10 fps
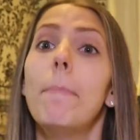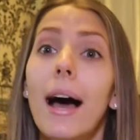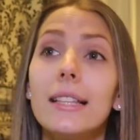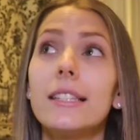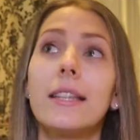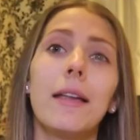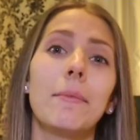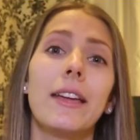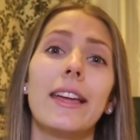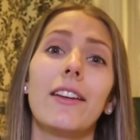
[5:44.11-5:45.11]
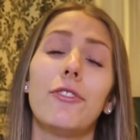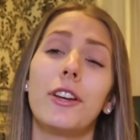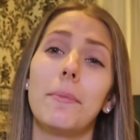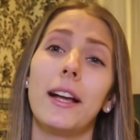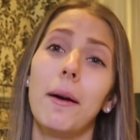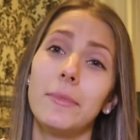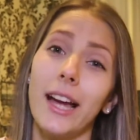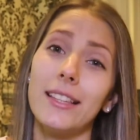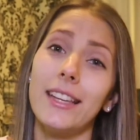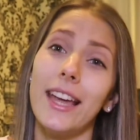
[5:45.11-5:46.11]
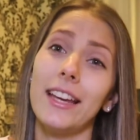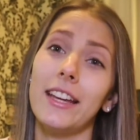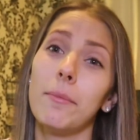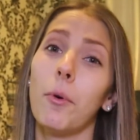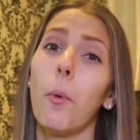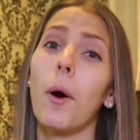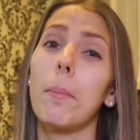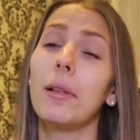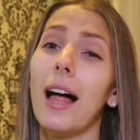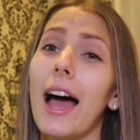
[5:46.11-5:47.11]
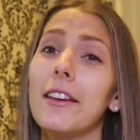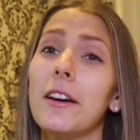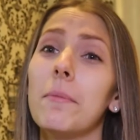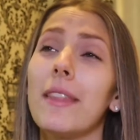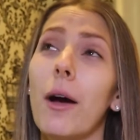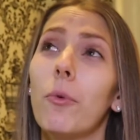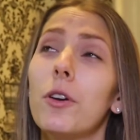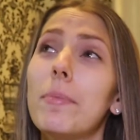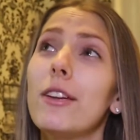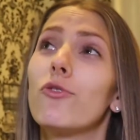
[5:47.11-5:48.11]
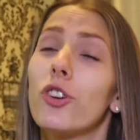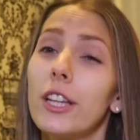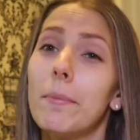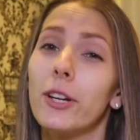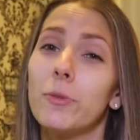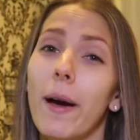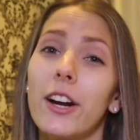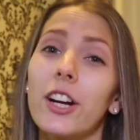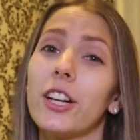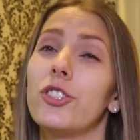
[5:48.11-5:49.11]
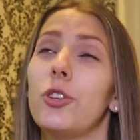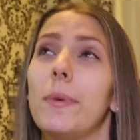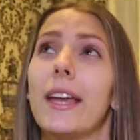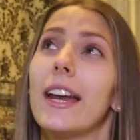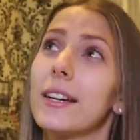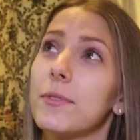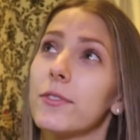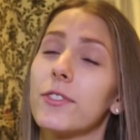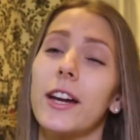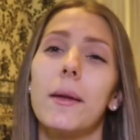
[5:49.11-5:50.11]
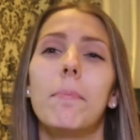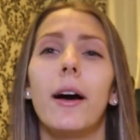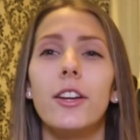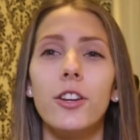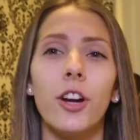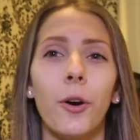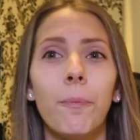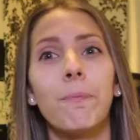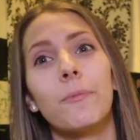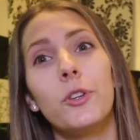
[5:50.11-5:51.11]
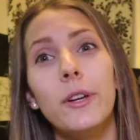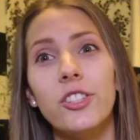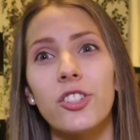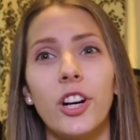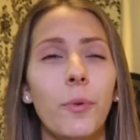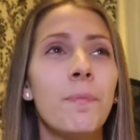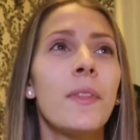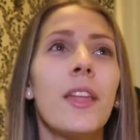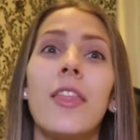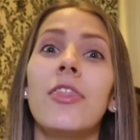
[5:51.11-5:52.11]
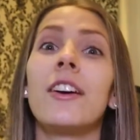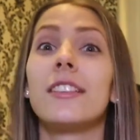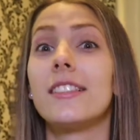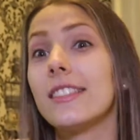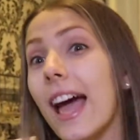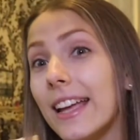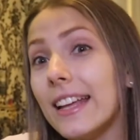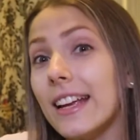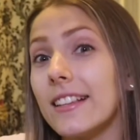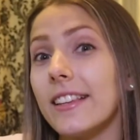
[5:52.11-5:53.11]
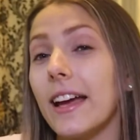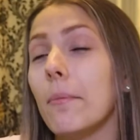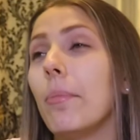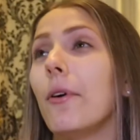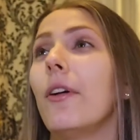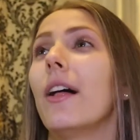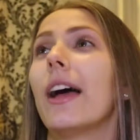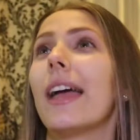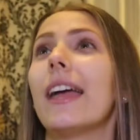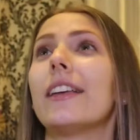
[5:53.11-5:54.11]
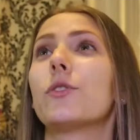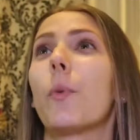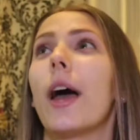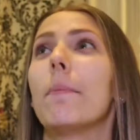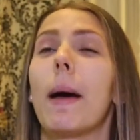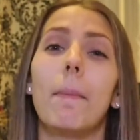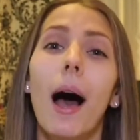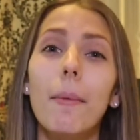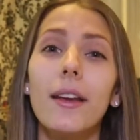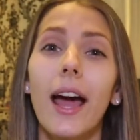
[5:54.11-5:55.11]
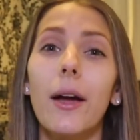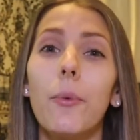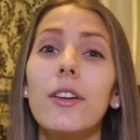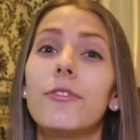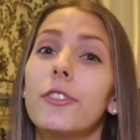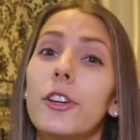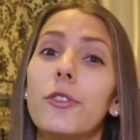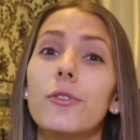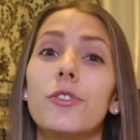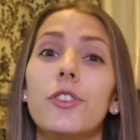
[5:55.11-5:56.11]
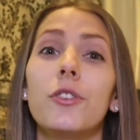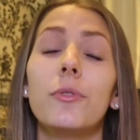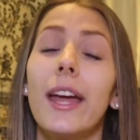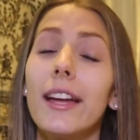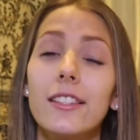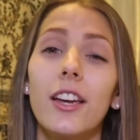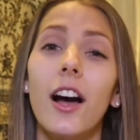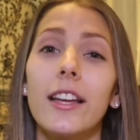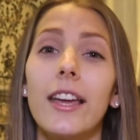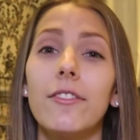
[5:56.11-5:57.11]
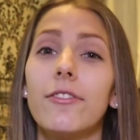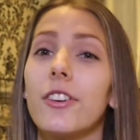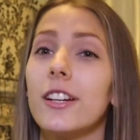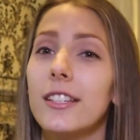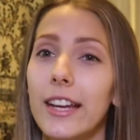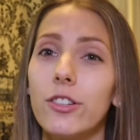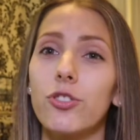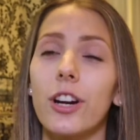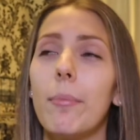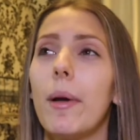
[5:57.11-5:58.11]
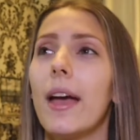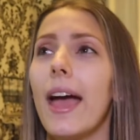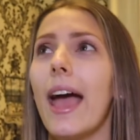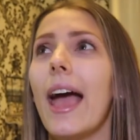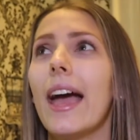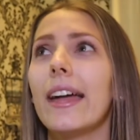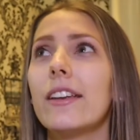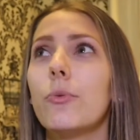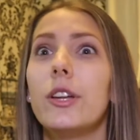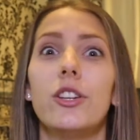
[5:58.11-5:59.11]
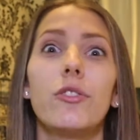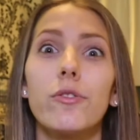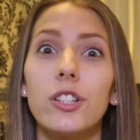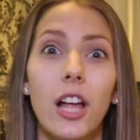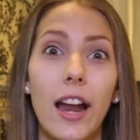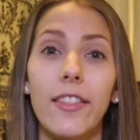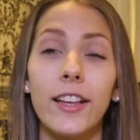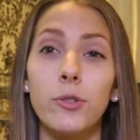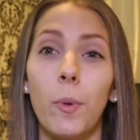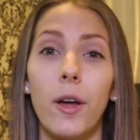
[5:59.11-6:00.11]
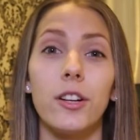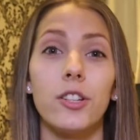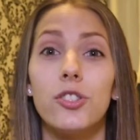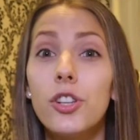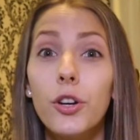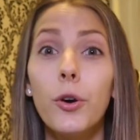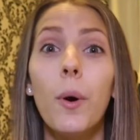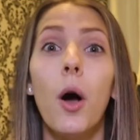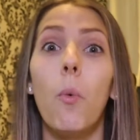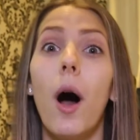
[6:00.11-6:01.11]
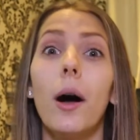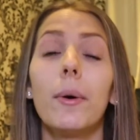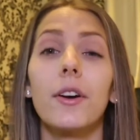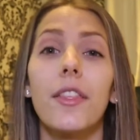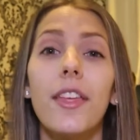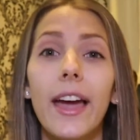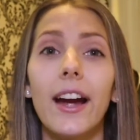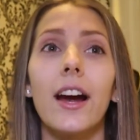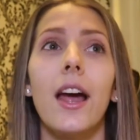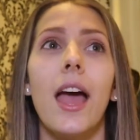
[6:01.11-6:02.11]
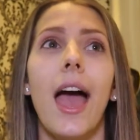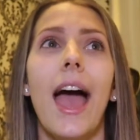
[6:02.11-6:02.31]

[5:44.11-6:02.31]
But I mean, if you can become titanium or platinum, that would be really much better because you'd be getting it for free, but you know, to each their own. The second example is when my mom and I, we flew to Nantucket for a day trip, and we knew there was a lot of things we wanted to do while we were there.